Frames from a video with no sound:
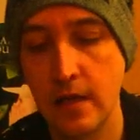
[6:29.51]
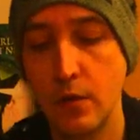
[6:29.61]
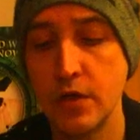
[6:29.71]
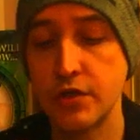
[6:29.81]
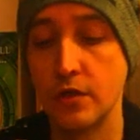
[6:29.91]

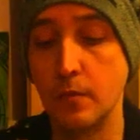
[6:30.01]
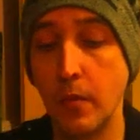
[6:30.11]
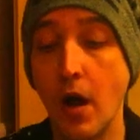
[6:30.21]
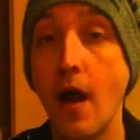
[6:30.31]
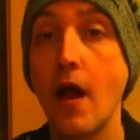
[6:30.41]
that question,
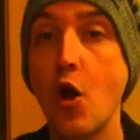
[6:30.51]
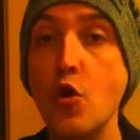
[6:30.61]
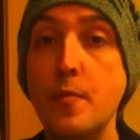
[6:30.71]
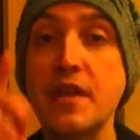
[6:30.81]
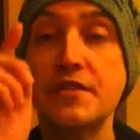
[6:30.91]
but I
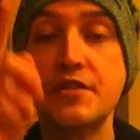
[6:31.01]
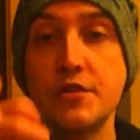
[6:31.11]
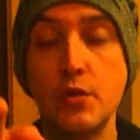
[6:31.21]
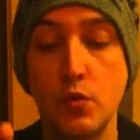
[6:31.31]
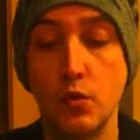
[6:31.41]
hope it's
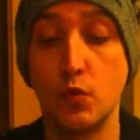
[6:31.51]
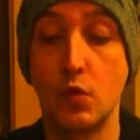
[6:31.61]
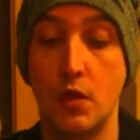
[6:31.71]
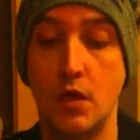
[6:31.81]
soon.